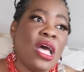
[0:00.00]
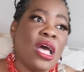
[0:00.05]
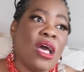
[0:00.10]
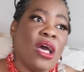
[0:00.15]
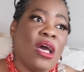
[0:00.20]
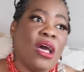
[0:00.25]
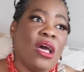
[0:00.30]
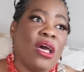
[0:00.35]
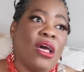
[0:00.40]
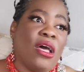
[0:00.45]

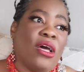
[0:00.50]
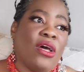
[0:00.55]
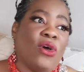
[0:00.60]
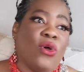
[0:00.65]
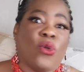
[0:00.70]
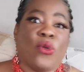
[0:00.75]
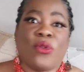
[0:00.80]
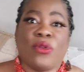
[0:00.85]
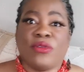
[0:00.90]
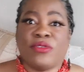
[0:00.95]

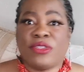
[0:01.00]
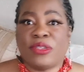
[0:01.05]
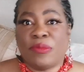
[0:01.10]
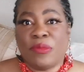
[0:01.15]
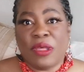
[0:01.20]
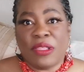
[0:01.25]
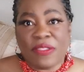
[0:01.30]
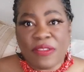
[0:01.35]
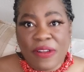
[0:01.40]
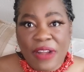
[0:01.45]
or
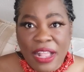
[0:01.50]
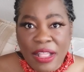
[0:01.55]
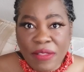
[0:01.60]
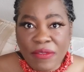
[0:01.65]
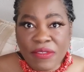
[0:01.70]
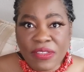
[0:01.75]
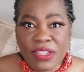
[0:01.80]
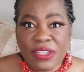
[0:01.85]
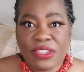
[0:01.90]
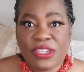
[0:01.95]
some other
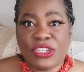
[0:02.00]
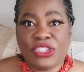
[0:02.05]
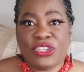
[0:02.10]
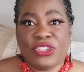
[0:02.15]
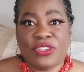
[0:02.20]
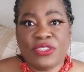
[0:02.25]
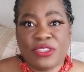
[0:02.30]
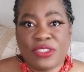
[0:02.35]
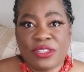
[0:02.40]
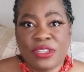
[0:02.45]
health
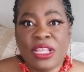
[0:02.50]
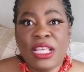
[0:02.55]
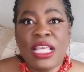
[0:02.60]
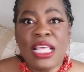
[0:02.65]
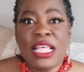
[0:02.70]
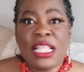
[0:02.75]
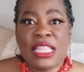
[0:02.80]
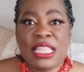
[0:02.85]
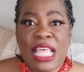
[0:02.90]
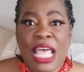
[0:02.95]
conditions
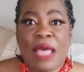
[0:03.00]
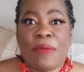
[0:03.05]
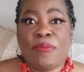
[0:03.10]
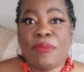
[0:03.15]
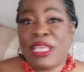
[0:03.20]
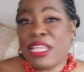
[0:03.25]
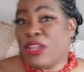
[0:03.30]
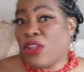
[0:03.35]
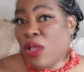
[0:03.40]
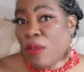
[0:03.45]
that
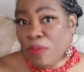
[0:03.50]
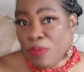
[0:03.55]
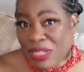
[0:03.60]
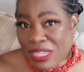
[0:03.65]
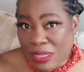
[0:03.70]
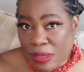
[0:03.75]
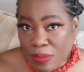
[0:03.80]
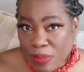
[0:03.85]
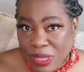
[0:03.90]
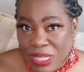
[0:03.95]
may not
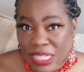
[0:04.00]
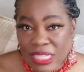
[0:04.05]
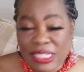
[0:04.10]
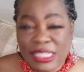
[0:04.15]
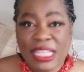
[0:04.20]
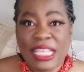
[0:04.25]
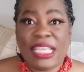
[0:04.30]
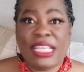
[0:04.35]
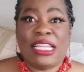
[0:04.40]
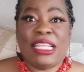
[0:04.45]
be
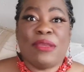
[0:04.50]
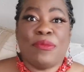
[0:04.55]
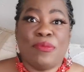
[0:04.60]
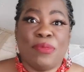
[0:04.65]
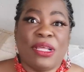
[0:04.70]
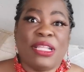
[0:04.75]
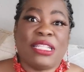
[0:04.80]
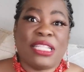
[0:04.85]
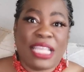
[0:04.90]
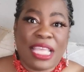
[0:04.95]
debilitating
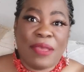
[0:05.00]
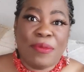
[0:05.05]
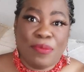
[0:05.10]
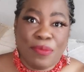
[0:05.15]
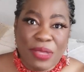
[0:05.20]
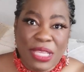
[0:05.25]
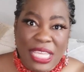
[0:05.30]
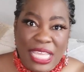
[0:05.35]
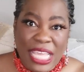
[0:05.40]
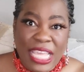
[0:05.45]
but can
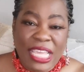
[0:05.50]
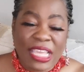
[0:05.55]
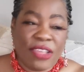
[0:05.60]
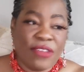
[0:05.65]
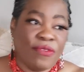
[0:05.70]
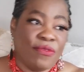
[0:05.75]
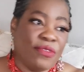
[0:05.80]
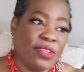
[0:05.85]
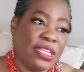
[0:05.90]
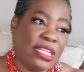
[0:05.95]
be
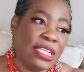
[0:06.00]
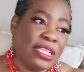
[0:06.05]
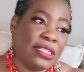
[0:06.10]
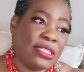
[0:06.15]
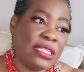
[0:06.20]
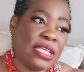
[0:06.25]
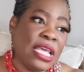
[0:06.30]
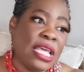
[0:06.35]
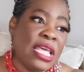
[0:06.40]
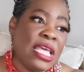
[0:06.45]

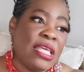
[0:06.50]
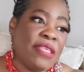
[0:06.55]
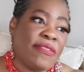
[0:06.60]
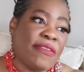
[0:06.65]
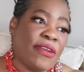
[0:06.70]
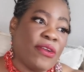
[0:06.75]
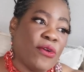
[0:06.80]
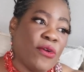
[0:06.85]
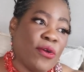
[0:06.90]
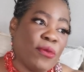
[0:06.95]
inconvenient.
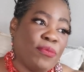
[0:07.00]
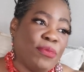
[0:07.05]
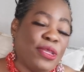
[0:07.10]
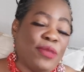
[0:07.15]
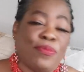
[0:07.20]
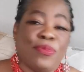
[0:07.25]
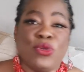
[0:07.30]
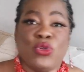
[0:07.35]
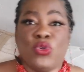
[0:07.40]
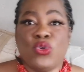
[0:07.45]
There are
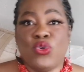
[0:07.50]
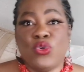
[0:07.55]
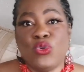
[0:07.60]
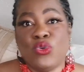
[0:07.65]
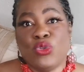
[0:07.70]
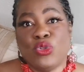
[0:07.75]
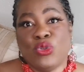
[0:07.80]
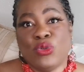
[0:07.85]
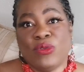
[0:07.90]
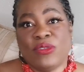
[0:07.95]
people
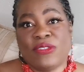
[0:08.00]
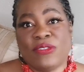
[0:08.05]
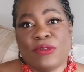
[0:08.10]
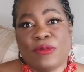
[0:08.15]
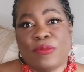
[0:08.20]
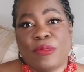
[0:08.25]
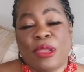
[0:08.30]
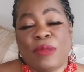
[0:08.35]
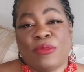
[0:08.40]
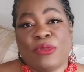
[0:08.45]
who lose
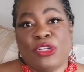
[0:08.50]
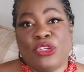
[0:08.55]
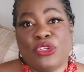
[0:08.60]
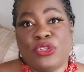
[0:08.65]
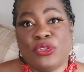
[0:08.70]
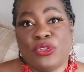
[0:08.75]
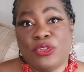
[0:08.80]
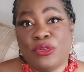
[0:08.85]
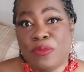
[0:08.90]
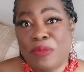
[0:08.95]
their memory
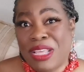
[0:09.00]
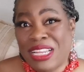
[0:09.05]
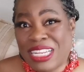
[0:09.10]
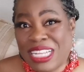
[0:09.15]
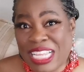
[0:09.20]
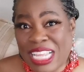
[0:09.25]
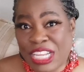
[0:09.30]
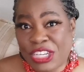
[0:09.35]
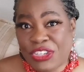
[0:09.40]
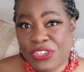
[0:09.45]
due to
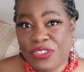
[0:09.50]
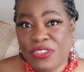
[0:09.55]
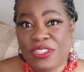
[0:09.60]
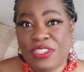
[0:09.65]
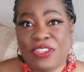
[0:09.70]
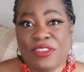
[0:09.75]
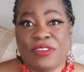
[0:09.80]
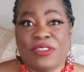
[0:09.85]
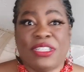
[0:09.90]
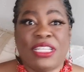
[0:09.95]

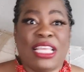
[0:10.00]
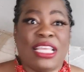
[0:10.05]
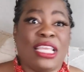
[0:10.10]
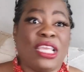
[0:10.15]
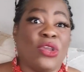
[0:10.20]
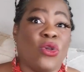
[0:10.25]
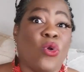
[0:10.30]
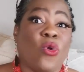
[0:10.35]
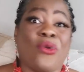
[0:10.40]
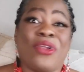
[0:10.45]
medications they're
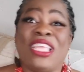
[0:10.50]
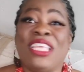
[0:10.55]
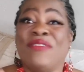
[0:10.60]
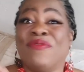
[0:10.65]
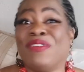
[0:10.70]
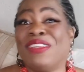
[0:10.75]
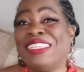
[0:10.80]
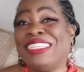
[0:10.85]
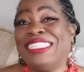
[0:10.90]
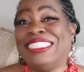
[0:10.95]
taking or
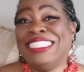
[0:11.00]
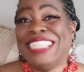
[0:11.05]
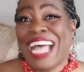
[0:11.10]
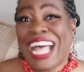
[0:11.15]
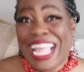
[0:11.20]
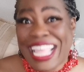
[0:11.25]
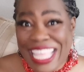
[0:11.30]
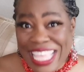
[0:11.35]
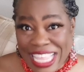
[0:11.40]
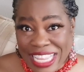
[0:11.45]
even
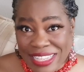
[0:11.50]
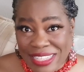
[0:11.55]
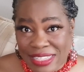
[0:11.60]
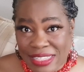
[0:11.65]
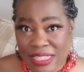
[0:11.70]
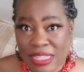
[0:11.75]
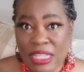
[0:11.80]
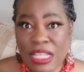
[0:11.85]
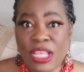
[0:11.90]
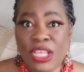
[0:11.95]

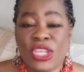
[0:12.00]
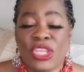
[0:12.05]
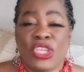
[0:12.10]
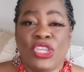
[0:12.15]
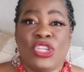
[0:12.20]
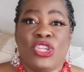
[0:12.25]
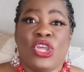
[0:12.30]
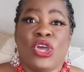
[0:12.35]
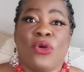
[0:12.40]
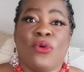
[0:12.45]
diet.
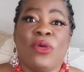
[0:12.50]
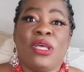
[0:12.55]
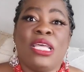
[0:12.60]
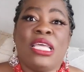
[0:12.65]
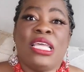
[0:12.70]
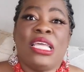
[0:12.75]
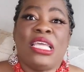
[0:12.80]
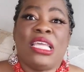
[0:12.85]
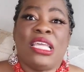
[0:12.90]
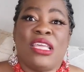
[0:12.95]
You know,
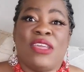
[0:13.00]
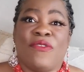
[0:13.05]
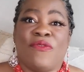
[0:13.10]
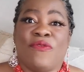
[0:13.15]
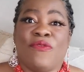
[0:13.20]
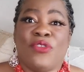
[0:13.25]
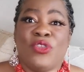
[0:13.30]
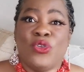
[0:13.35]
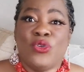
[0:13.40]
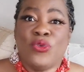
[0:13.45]

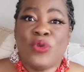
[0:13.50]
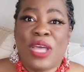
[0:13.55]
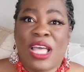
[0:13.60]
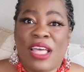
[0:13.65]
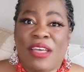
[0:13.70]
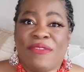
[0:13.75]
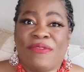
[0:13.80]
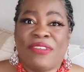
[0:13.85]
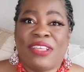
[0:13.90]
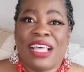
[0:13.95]
if you
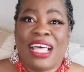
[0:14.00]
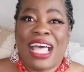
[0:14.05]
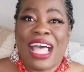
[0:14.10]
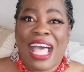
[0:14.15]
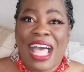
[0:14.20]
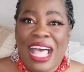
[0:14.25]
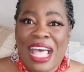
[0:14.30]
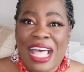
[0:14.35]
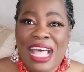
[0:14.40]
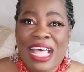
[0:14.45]
have a
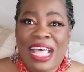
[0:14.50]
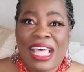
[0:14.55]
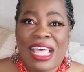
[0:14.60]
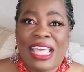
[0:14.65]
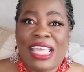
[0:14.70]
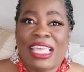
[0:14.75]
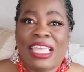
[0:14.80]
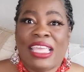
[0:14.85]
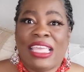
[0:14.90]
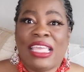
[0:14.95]

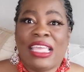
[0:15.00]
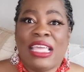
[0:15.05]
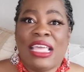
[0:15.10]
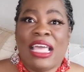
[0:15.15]
highly